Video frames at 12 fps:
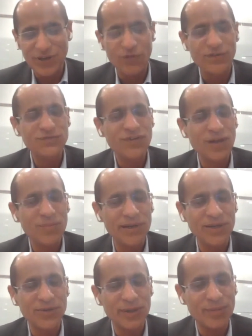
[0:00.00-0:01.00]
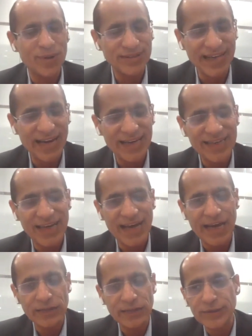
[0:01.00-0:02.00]
always feel pretty good about that.
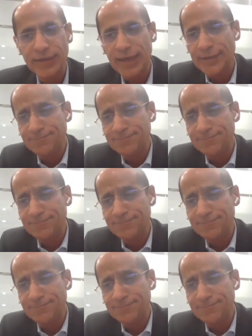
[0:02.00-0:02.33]
And